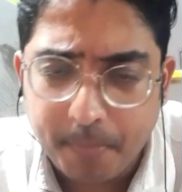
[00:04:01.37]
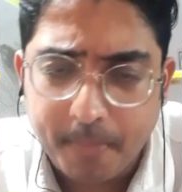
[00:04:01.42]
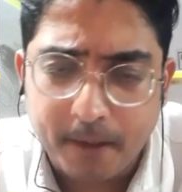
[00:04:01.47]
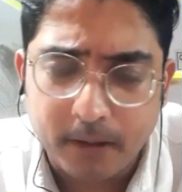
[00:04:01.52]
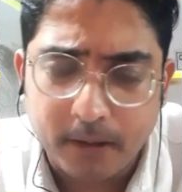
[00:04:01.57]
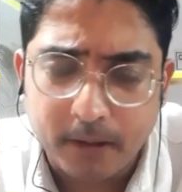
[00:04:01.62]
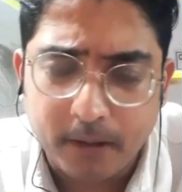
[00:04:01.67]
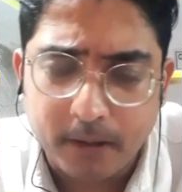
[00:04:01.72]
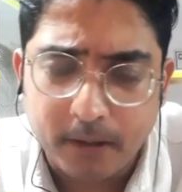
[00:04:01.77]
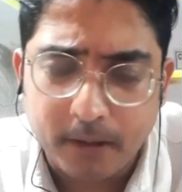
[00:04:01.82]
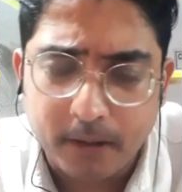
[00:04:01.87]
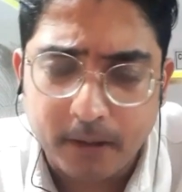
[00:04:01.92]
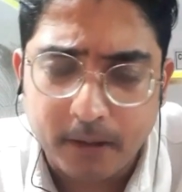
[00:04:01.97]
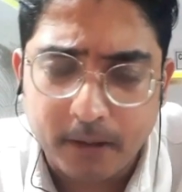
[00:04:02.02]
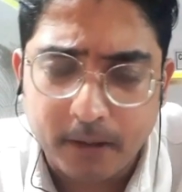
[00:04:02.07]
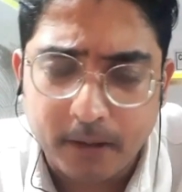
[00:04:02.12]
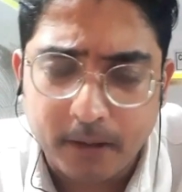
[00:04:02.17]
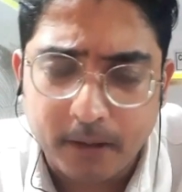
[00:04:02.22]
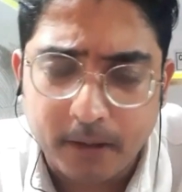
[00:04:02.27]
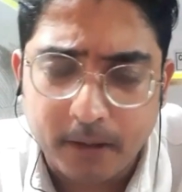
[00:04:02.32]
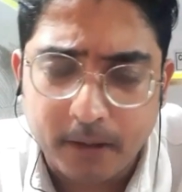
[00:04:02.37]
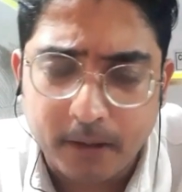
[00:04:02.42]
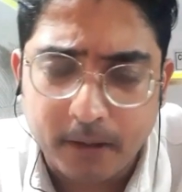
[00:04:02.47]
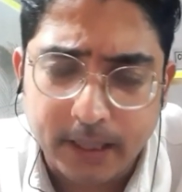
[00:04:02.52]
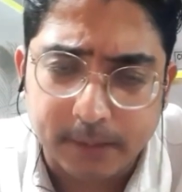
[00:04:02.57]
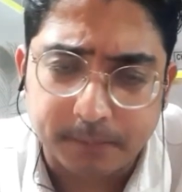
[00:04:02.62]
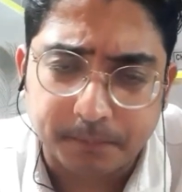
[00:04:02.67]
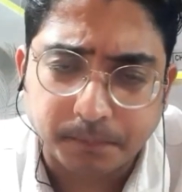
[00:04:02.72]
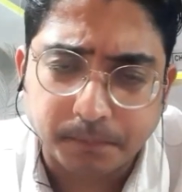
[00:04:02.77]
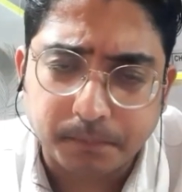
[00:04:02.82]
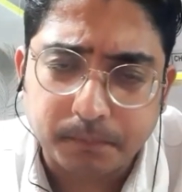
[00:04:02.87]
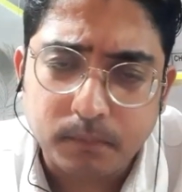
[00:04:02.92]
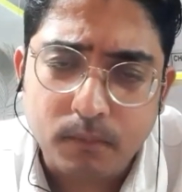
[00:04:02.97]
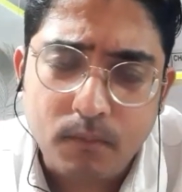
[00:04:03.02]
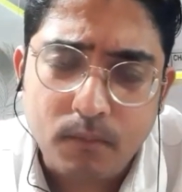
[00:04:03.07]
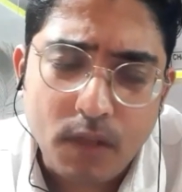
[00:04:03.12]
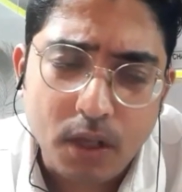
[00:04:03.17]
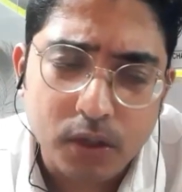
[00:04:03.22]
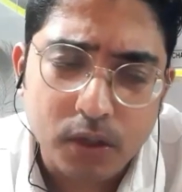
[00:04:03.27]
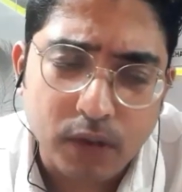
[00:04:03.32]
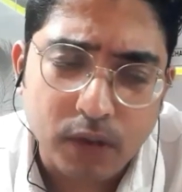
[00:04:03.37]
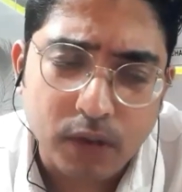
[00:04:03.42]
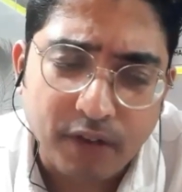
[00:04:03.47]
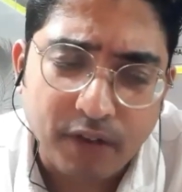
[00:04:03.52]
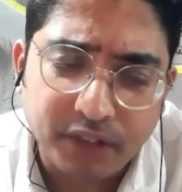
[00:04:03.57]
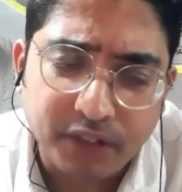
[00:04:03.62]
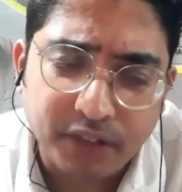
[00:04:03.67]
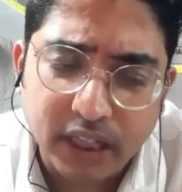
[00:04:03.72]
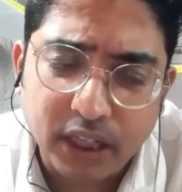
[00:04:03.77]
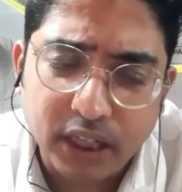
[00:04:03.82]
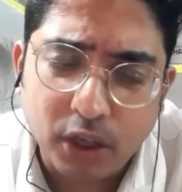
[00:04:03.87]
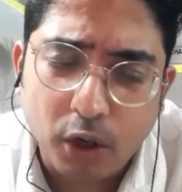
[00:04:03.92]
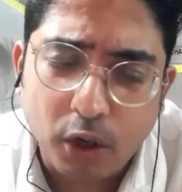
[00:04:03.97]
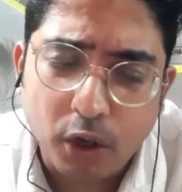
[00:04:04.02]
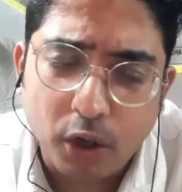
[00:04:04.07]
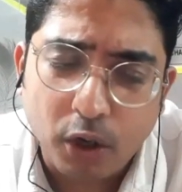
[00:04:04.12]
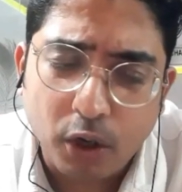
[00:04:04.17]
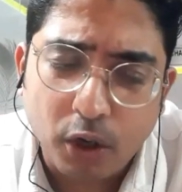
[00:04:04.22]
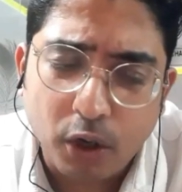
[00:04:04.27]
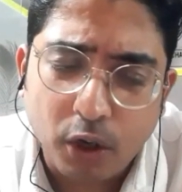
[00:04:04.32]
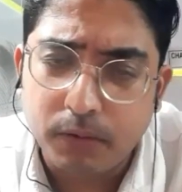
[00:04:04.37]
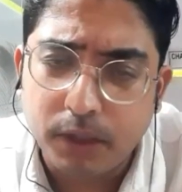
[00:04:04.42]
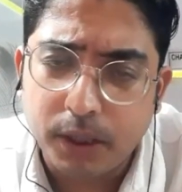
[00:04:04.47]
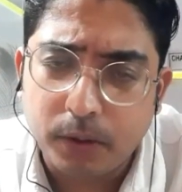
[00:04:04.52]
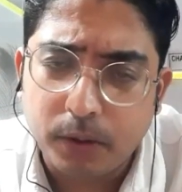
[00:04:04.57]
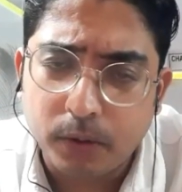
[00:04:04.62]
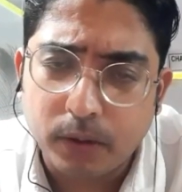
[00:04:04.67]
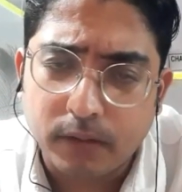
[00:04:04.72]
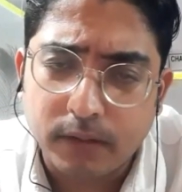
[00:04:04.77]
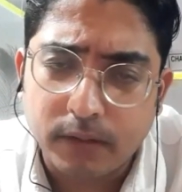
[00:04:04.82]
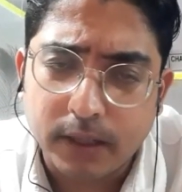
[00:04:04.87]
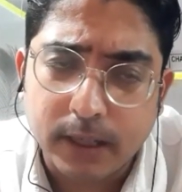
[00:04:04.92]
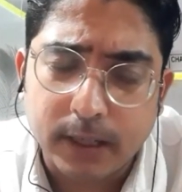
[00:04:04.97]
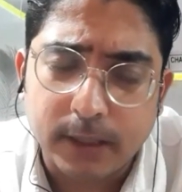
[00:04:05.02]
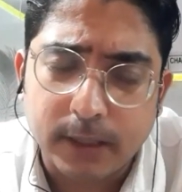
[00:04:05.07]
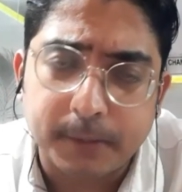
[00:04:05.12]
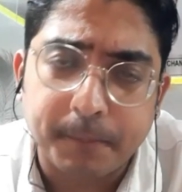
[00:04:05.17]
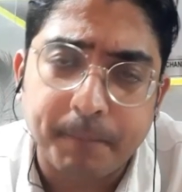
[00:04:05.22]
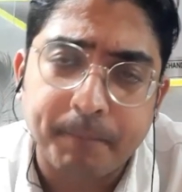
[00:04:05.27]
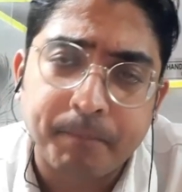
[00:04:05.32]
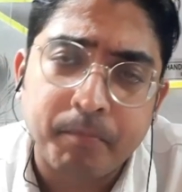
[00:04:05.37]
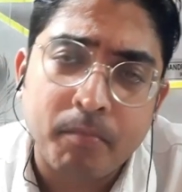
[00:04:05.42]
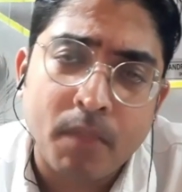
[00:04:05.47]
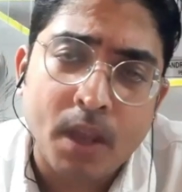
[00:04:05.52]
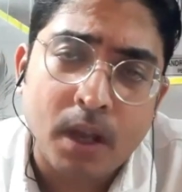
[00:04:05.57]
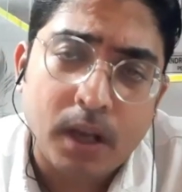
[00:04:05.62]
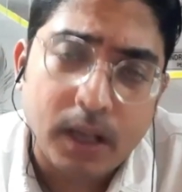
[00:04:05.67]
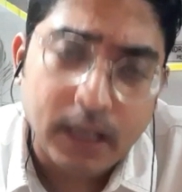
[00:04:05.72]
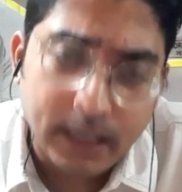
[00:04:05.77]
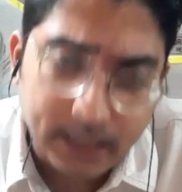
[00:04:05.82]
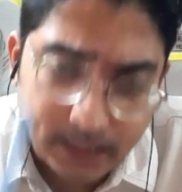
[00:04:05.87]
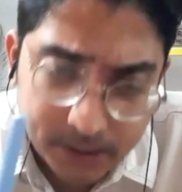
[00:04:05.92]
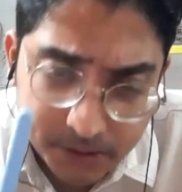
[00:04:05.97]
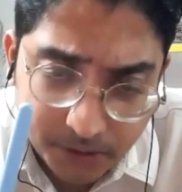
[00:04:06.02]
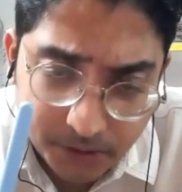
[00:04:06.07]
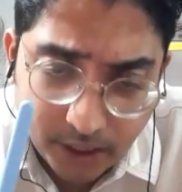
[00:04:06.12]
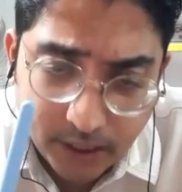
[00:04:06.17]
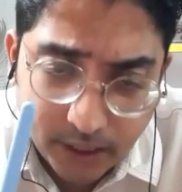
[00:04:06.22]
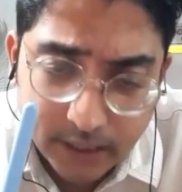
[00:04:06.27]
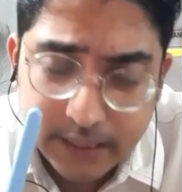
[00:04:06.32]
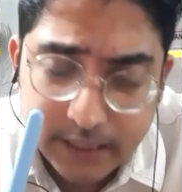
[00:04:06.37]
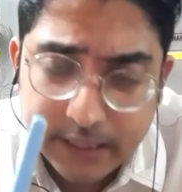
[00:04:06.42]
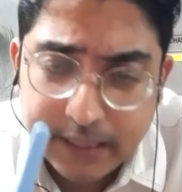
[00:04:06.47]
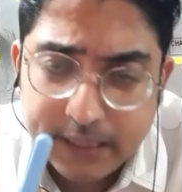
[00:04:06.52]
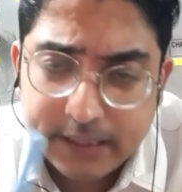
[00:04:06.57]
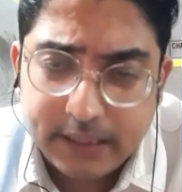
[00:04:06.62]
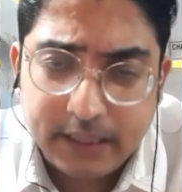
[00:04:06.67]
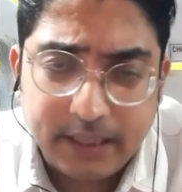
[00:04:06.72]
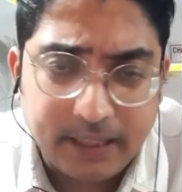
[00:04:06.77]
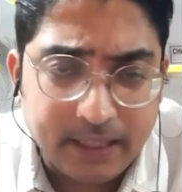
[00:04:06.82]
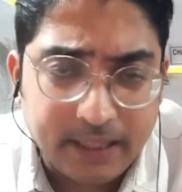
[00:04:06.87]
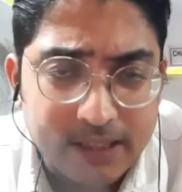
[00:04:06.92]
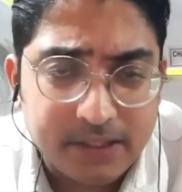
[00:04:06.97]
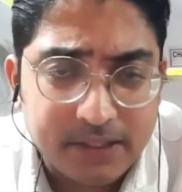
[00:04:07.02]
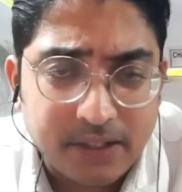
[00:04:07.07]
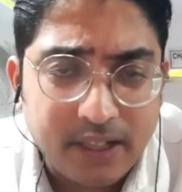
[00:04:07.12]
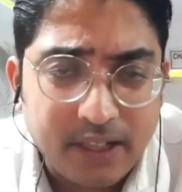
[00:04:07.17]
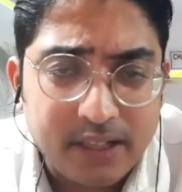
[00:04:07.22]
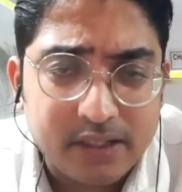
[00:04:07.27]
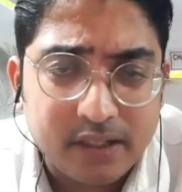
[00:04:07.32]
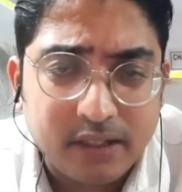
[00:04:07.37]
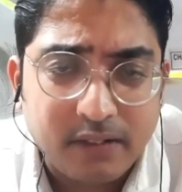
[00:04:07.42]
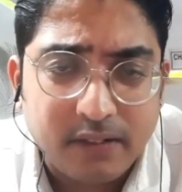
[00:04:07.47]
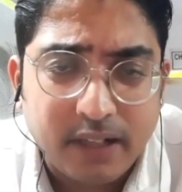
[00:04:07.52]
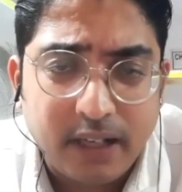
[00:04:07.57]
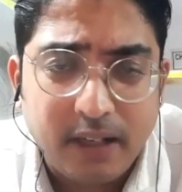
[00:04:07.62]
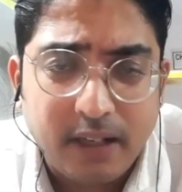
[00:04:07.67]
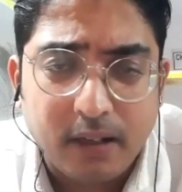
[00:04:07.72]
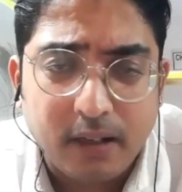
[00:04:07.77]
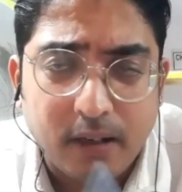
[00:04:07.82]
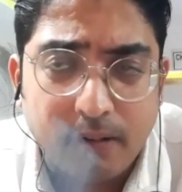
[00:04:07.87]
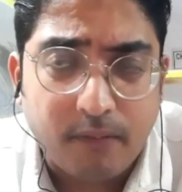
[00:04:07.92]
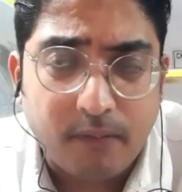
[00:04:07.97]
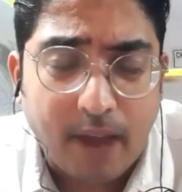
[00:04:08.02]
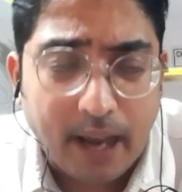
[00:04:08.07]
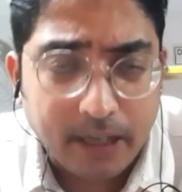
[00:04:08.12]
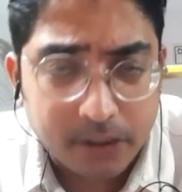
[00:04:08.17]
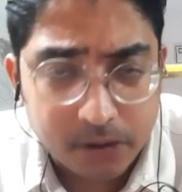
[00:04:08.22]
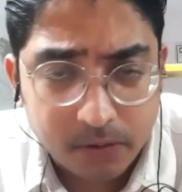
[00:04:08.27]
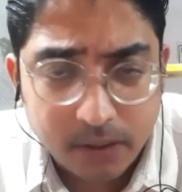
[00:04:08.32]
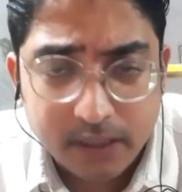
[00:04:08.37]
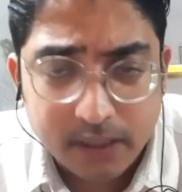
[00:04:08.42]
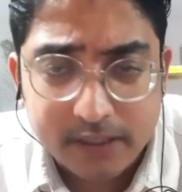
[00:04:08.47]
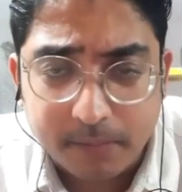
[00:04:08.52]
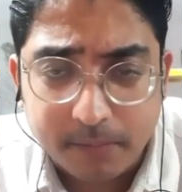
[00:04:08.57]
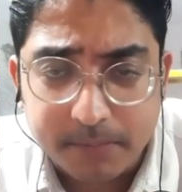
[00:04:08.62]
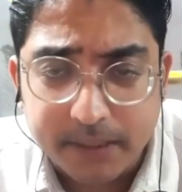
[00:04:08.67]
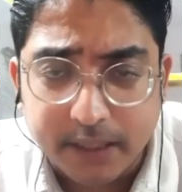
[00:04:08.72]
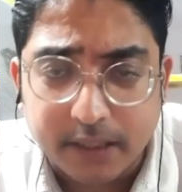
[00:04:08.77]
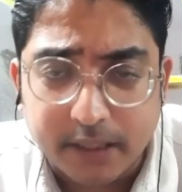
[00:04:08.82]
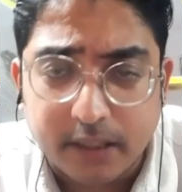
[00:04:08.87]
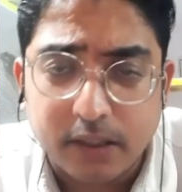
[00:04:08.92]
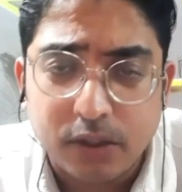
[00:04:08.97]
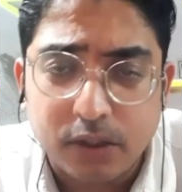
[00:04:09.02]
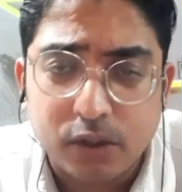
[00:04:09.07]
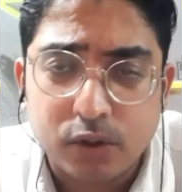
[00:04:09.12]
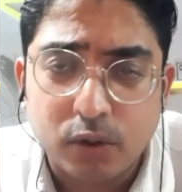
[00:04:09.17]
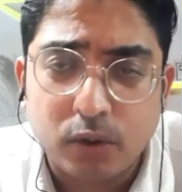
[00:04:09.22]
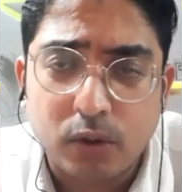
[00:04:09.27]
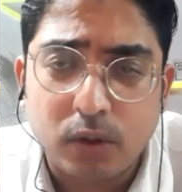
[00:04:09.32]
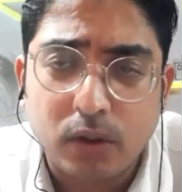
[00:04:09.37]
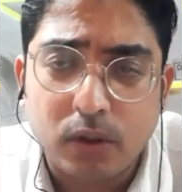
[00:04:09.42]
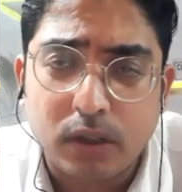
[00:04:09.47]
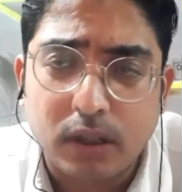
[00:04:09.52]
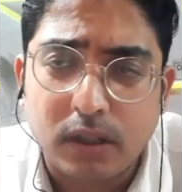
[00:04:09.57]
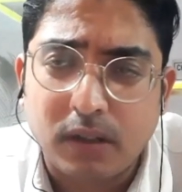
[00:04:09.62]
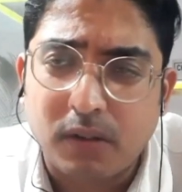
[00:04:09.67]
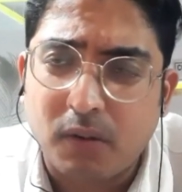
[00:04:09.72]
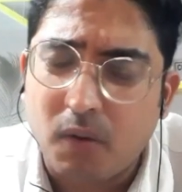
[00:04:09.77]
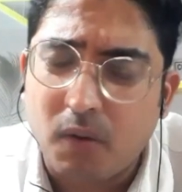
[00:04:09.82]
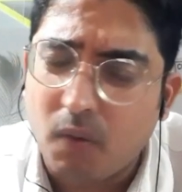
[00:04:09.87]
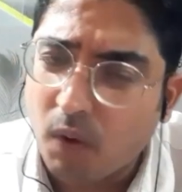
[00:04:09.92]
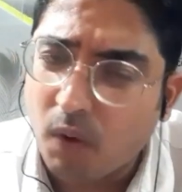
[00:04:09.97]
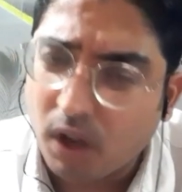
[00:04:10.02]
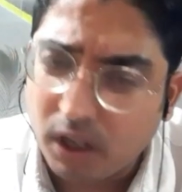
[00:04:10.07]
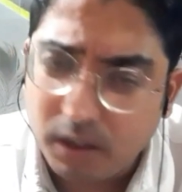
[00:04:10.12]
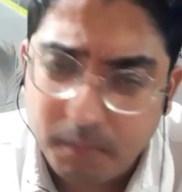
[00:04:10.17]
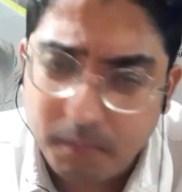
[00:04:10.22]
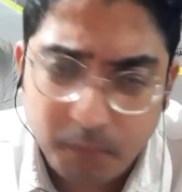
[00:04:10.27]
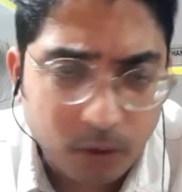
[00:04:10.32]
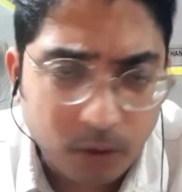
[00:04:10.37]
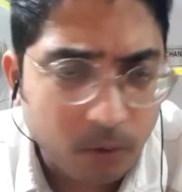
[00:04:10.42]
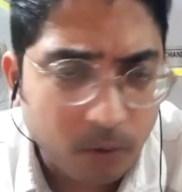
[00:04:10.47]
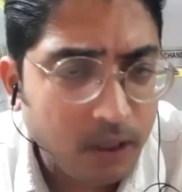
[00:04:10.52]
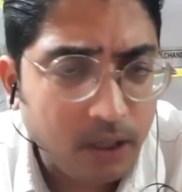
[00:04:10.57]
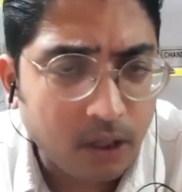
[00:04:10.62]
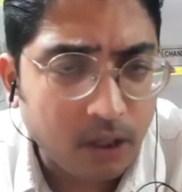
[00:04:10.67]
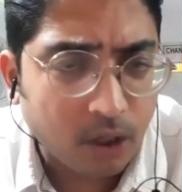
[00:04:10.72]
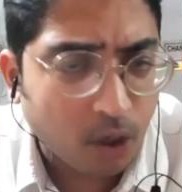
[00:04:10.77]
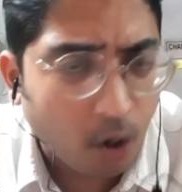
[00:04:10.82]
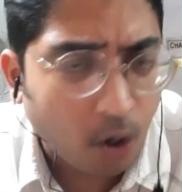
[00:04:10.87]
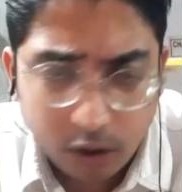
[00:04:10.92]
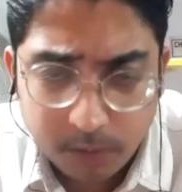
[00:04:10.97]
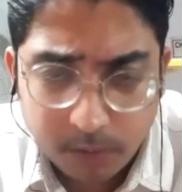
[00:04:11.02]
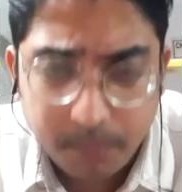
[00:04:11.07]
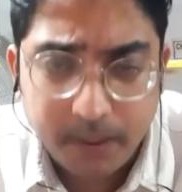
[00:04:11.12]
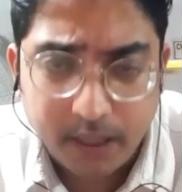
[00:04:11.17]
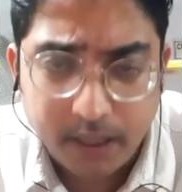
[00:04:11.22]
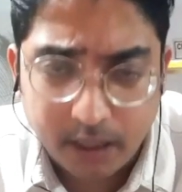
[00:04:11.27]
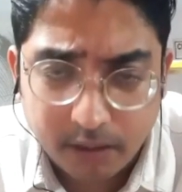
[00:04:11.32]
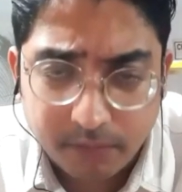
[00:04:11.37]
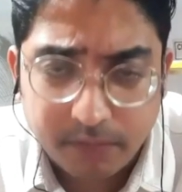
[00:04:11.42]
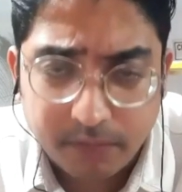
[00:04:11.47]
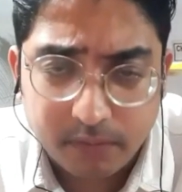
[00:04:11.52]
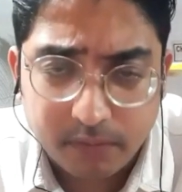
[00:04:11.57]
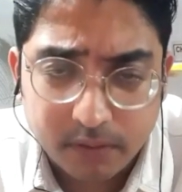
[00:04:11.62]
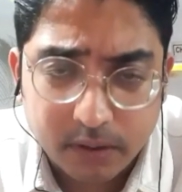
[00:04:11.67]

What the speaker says: Okay. So after economy, you need to cover history. See, history is a very factual subject. So one book will not be enough.